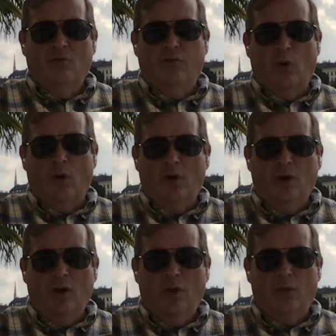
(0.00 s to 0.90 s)
4th
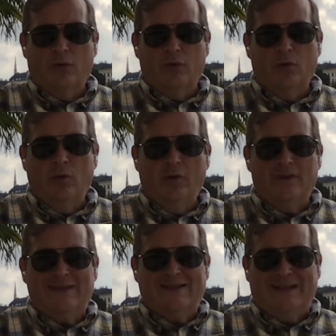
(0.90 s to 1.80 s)
through
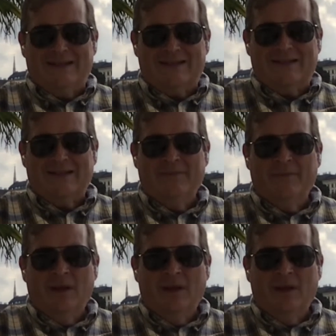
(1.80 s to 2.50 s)
the 6th.